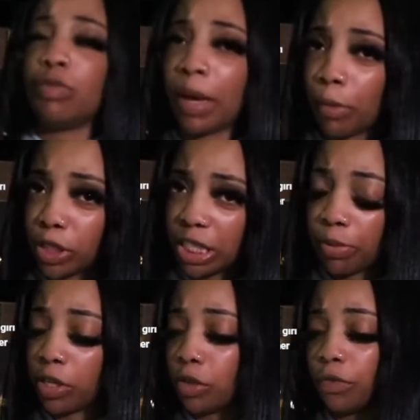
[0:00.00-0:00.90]
it's way more
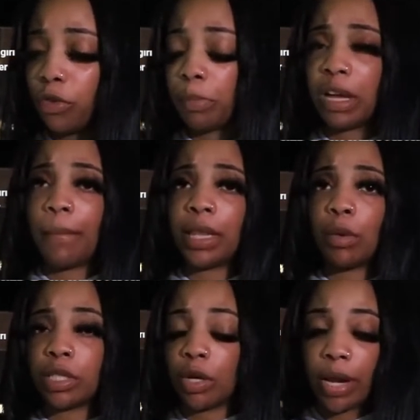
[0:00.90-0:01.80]
cheaper to do a 4-pack. But
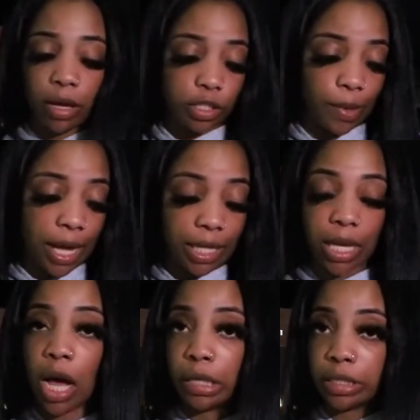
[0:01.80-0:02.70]
they were sold out, so I had to
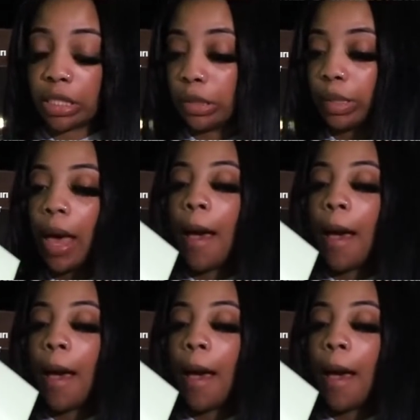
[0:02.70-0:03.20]
get all singles.